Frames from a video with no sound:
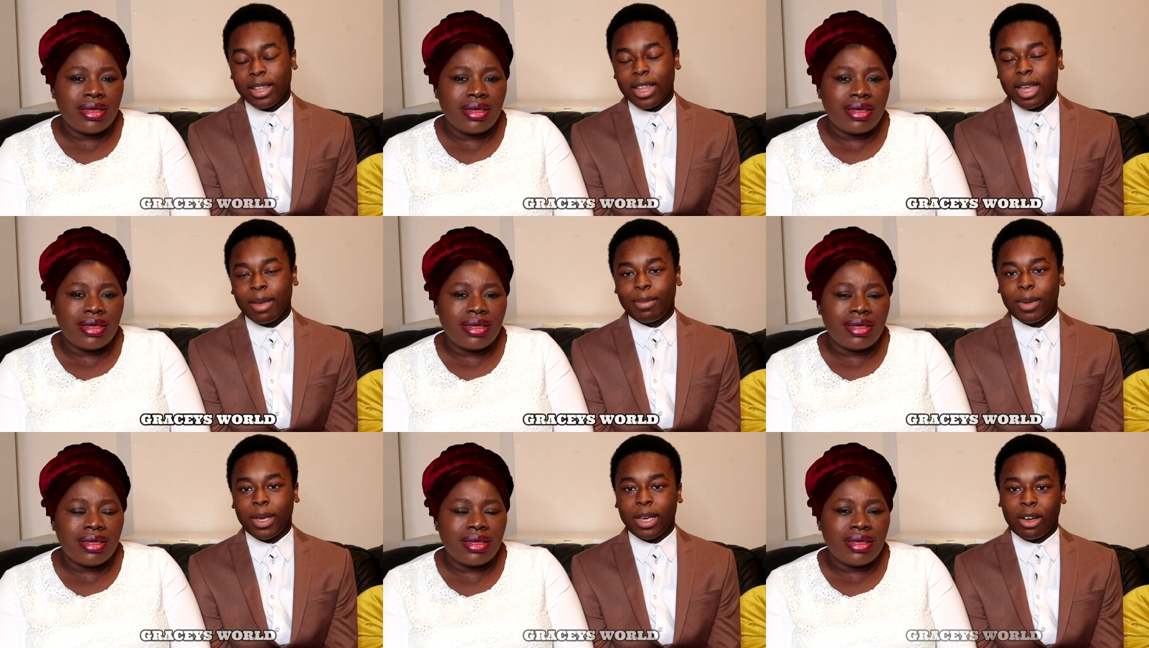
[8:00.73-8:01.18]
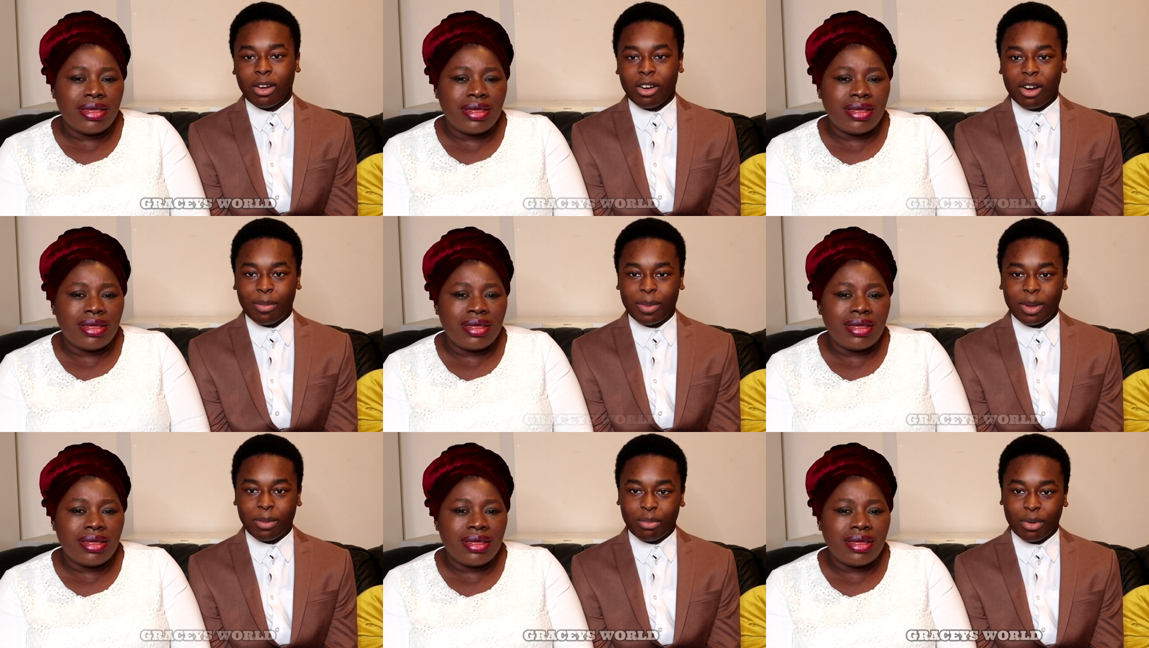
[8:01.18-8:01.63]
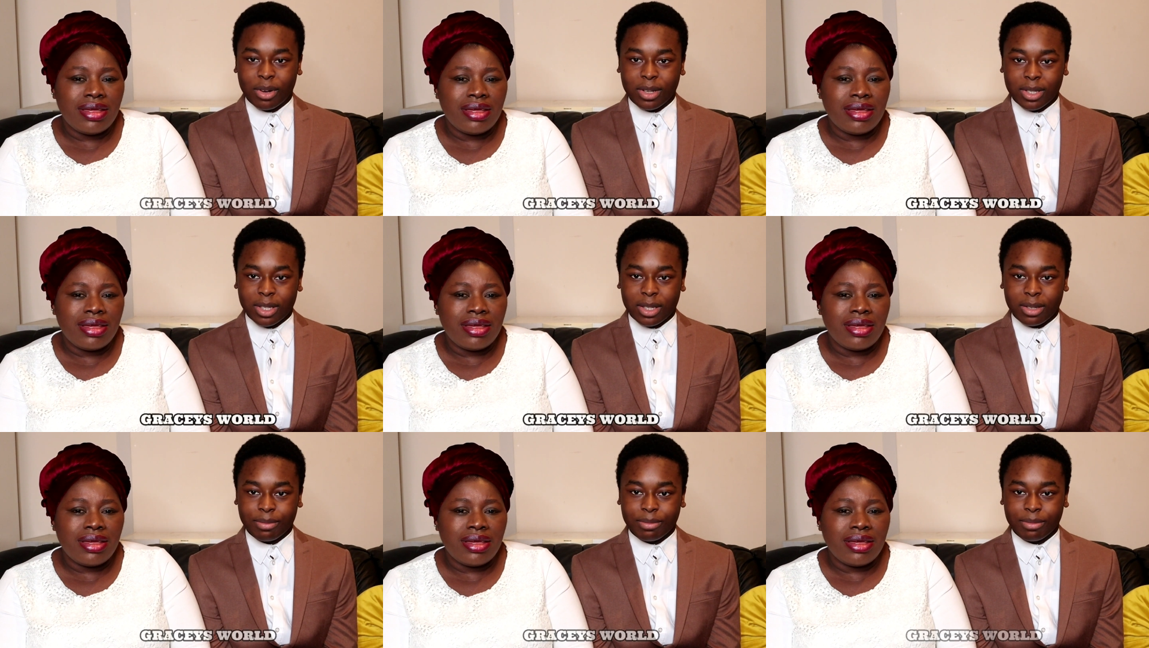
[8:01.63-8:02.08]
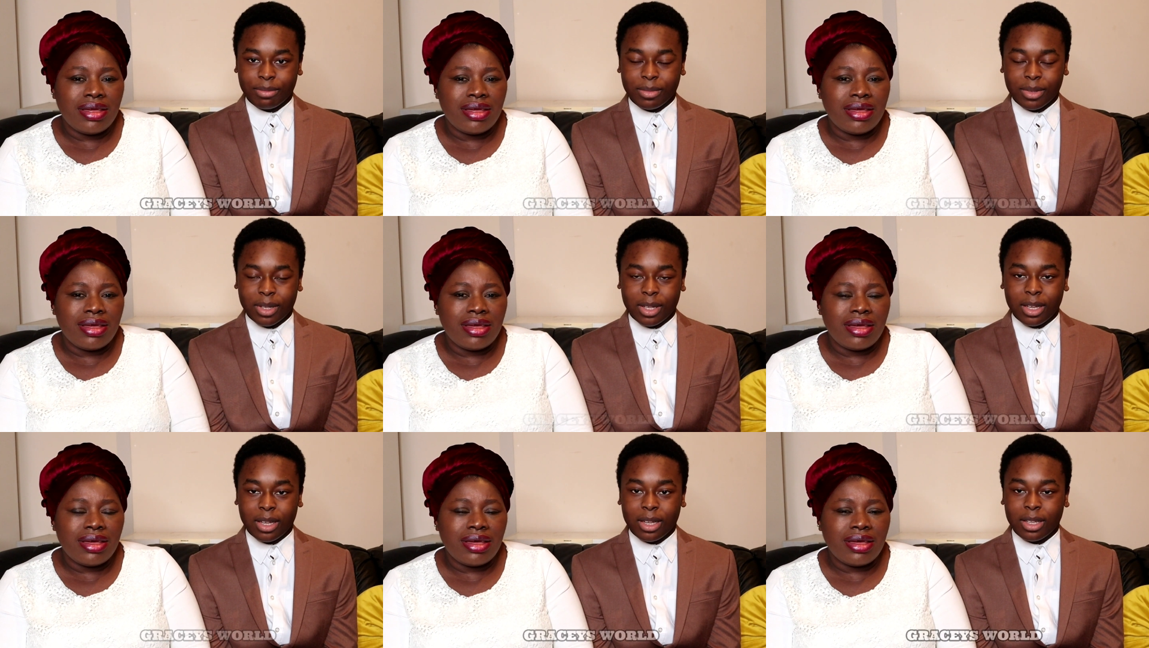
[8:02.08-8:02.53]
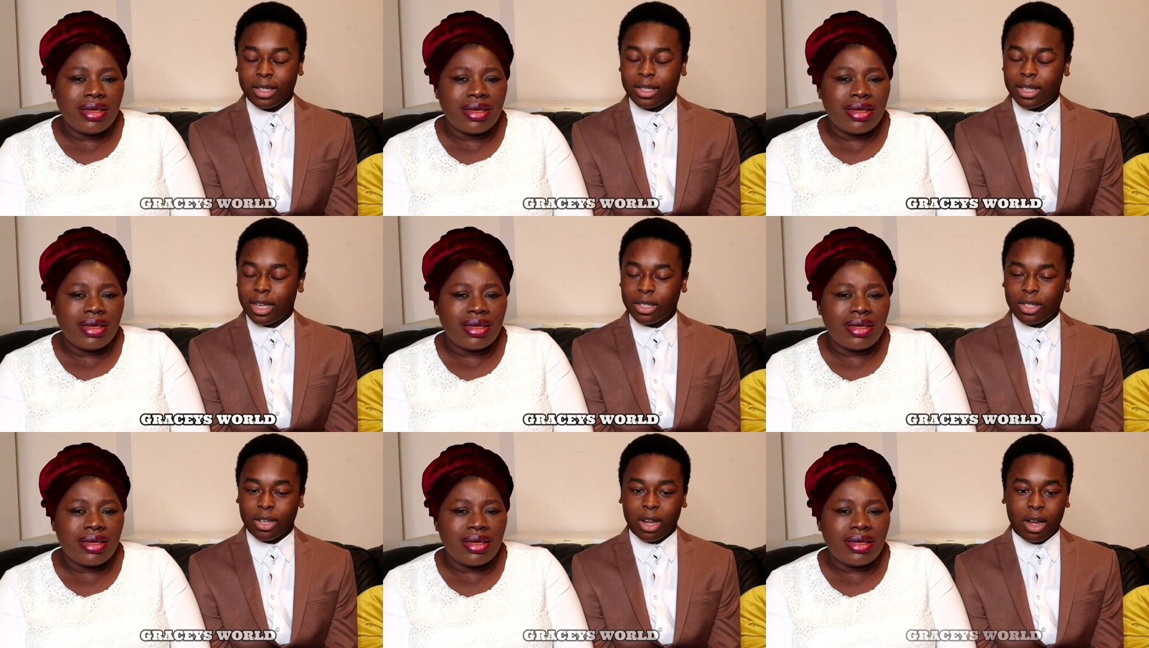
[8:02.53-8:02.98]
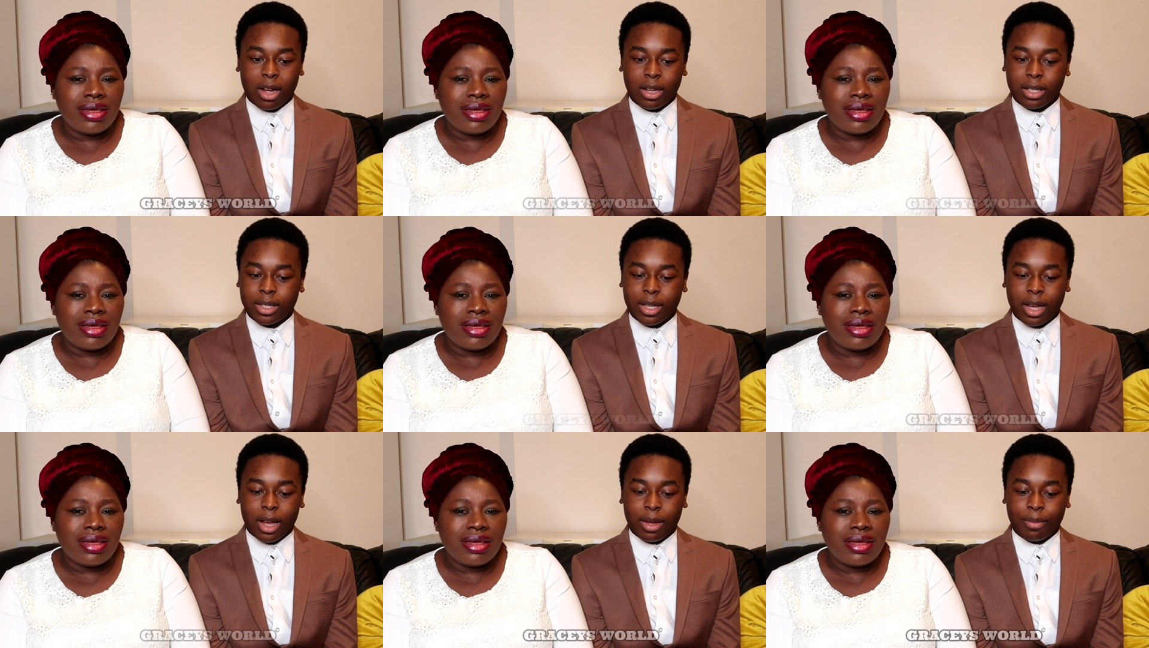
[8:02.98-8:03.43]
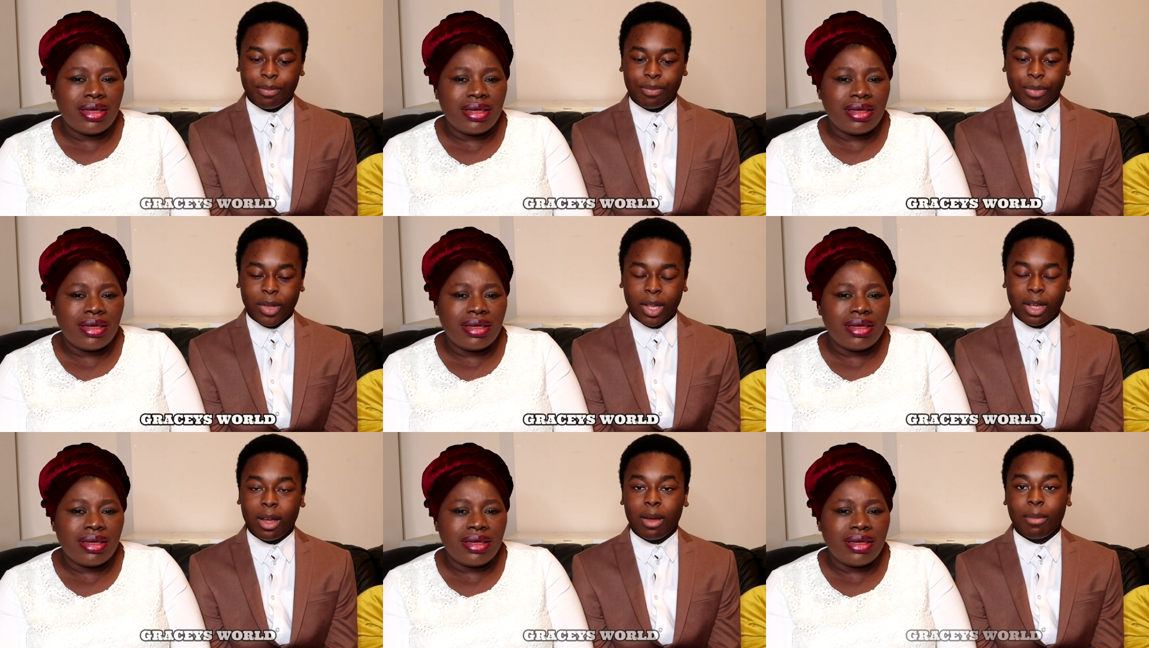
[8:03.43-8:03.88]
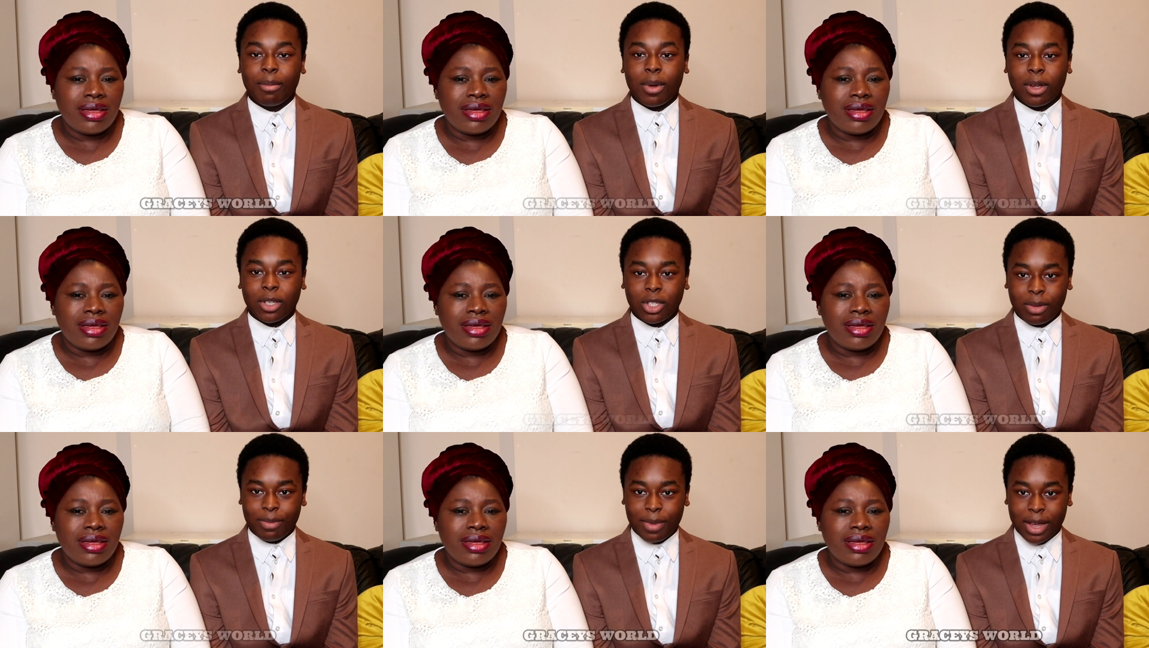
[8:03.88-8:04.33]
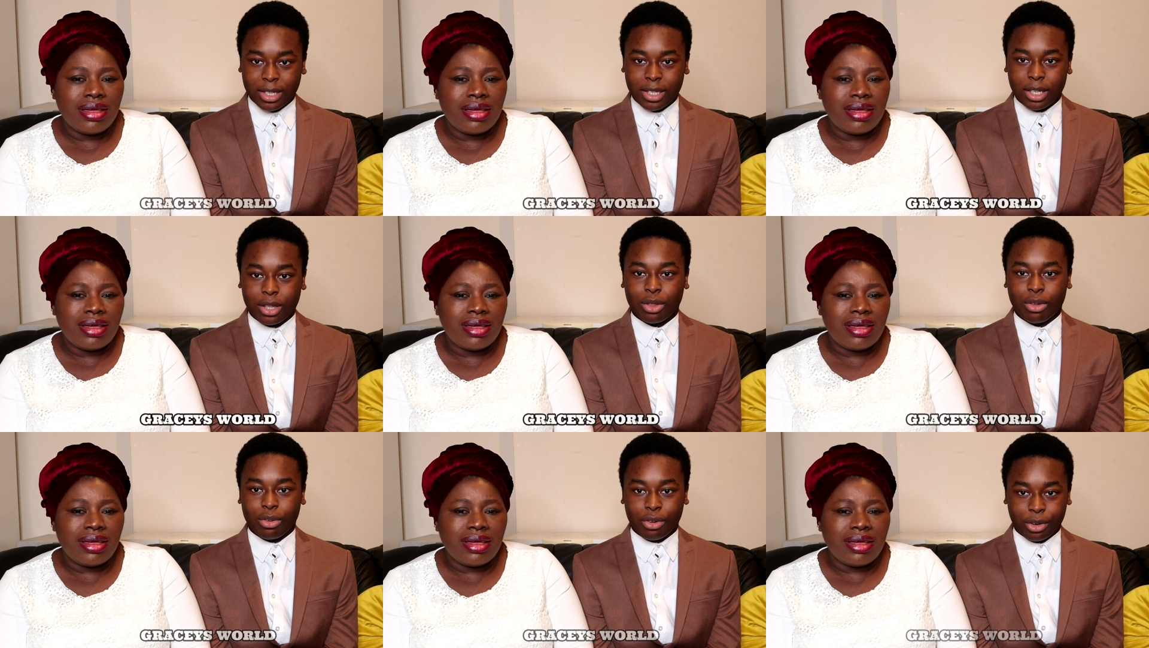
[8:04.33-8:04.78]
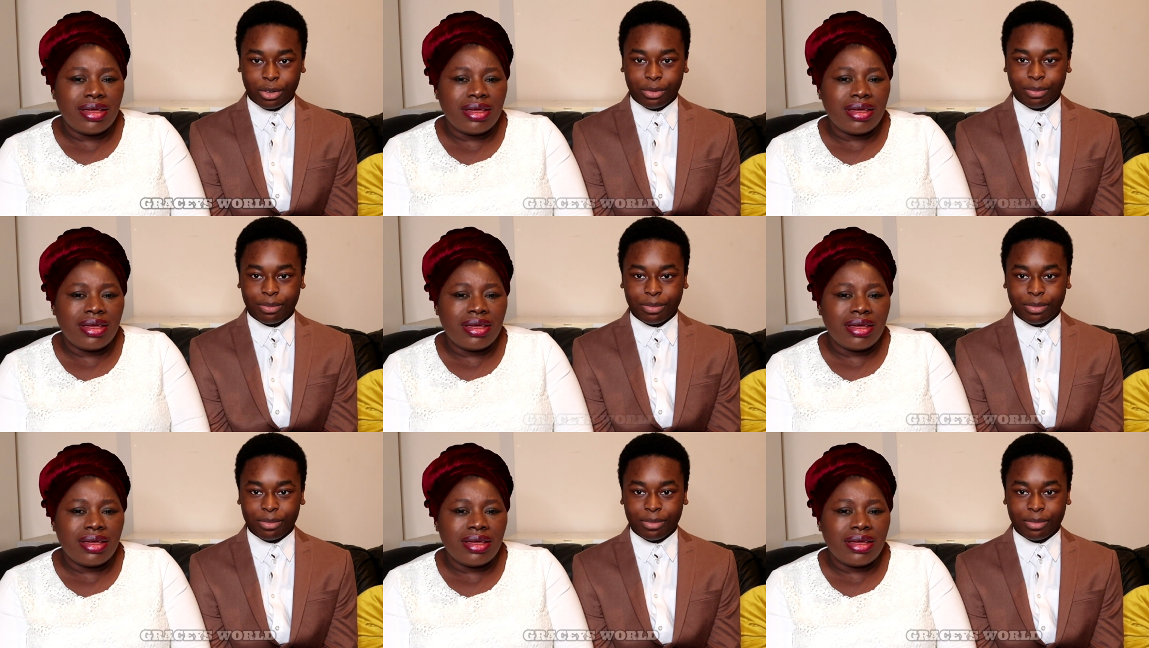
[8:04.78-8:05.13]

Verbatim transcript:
Speaker 1: They beat her up in prison. Such a hard time, but she made it through.